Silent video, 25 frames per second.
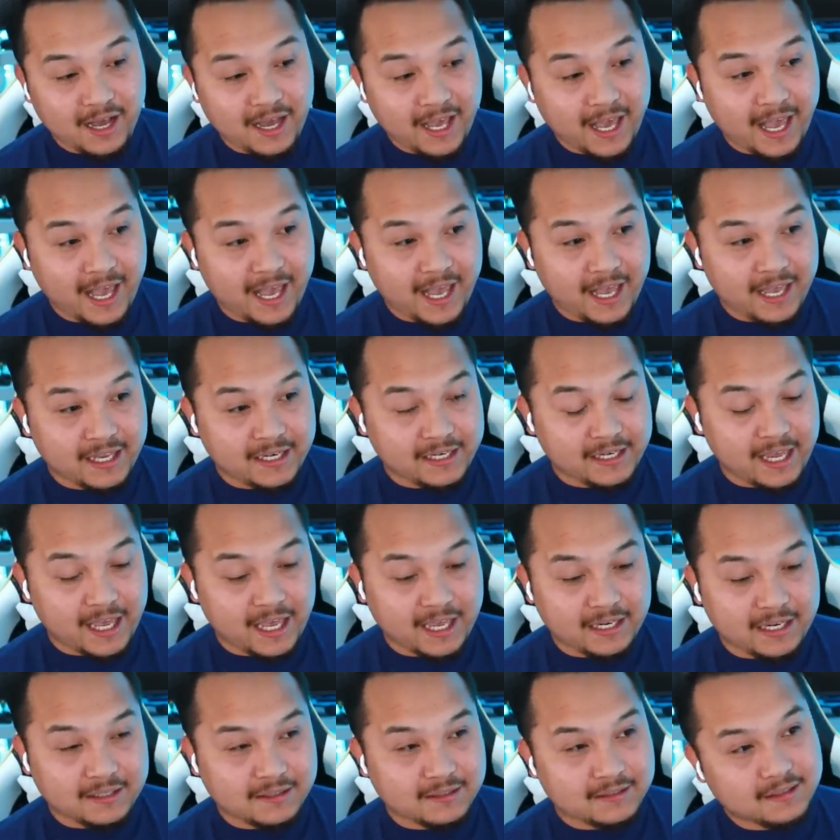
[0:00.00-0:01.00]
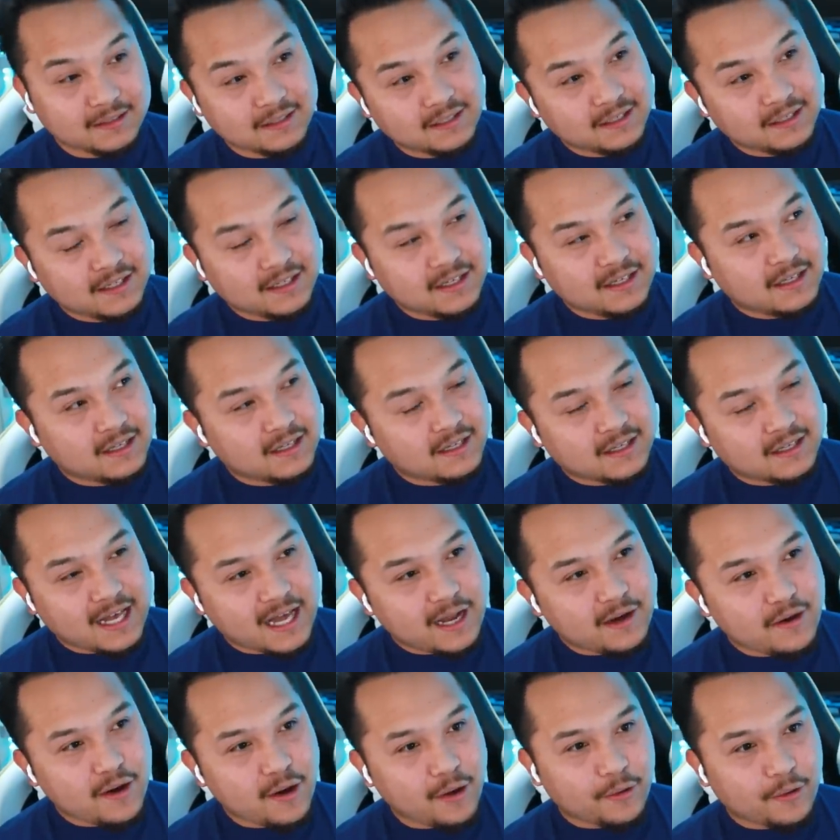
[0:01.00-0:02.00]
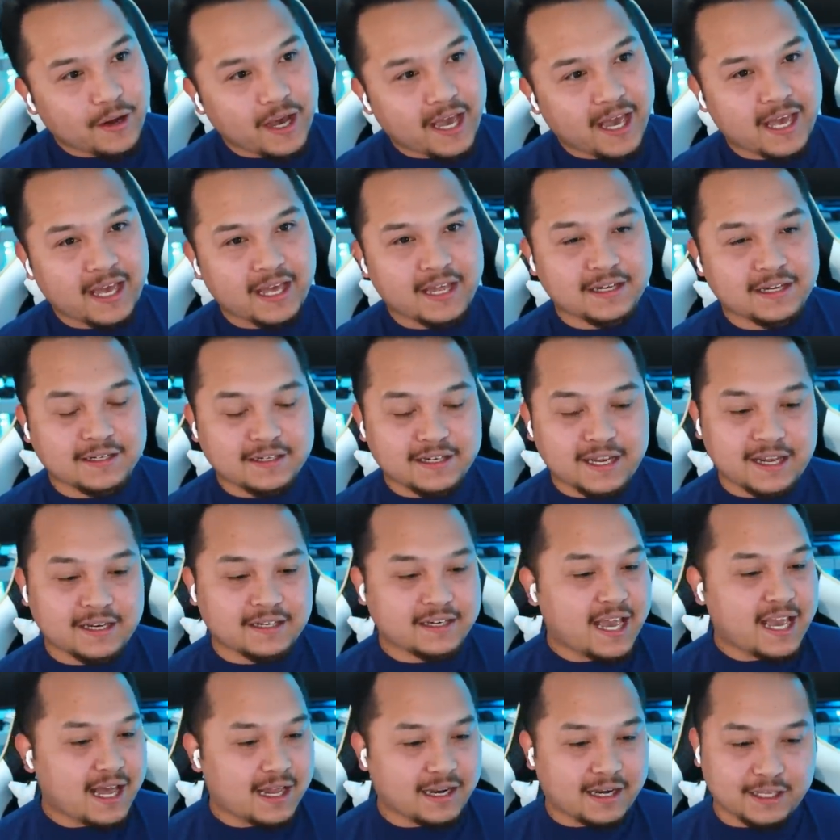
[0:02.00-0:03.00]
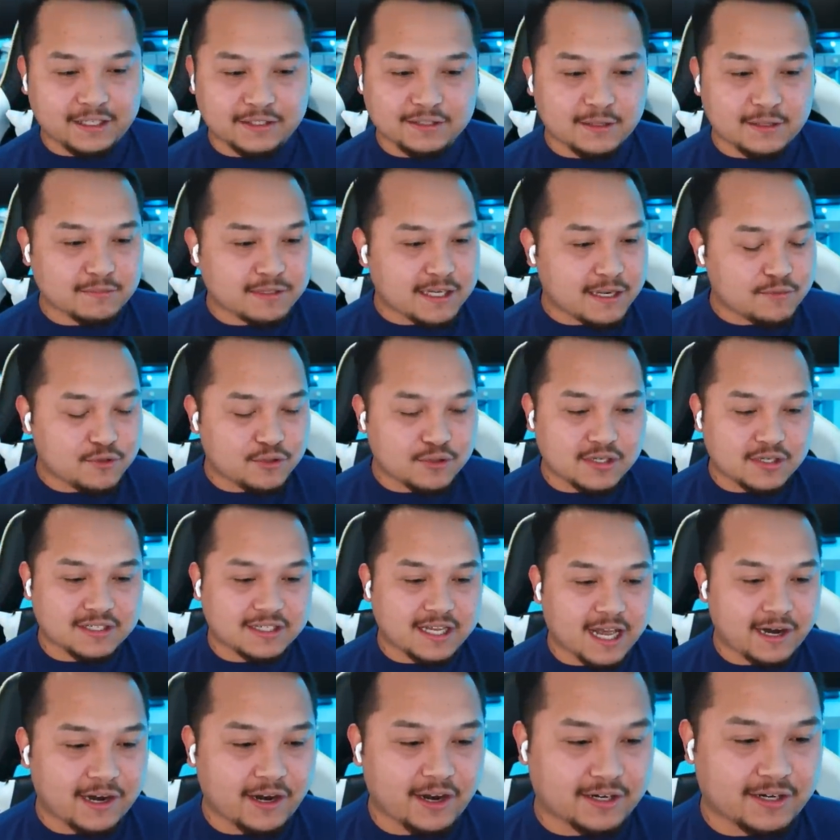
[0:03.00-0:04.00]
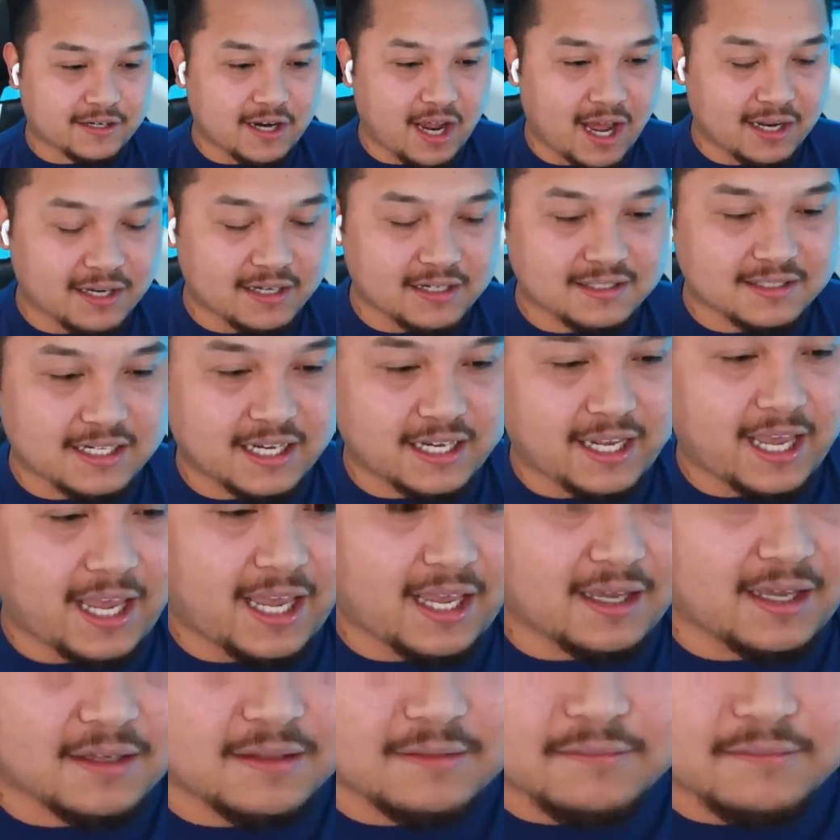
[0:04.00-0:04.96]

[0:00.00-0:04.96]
and, and I don't know. And, and yeah, like sometimes you just got to acknowledge like, hey,